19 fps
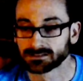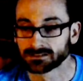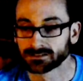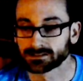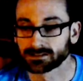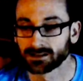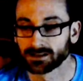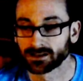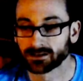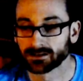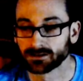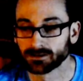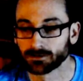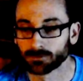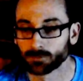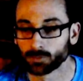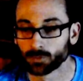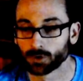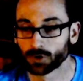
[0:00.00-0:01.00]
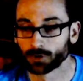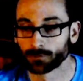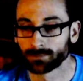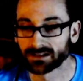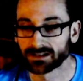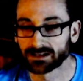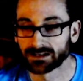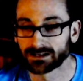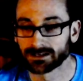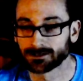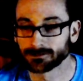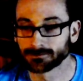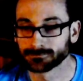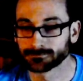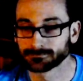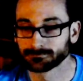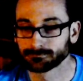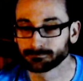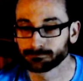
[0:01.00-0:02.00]
kind of wore me
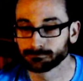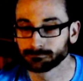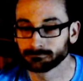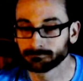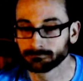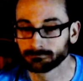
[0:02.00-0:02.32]
down